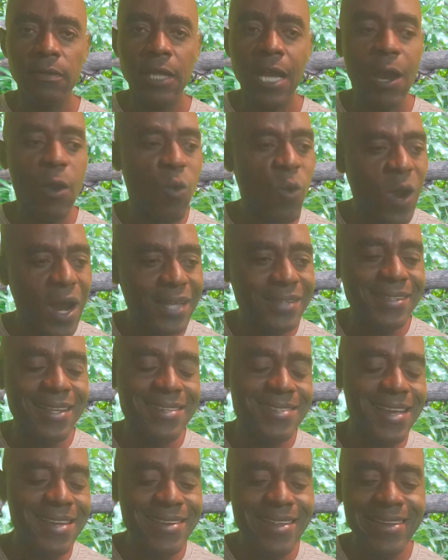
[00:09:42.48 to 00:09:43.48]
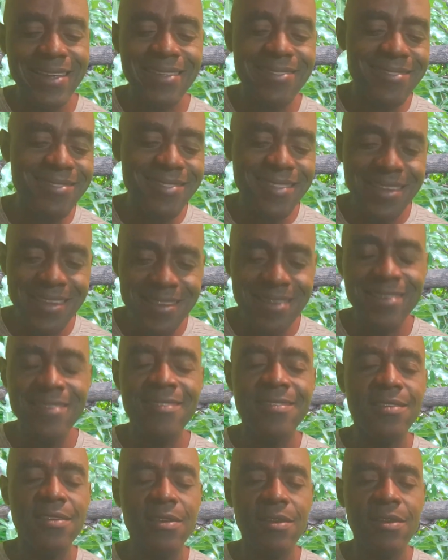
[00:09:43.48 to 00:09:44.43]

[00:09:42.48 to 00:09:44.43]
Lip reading: Because water is another thing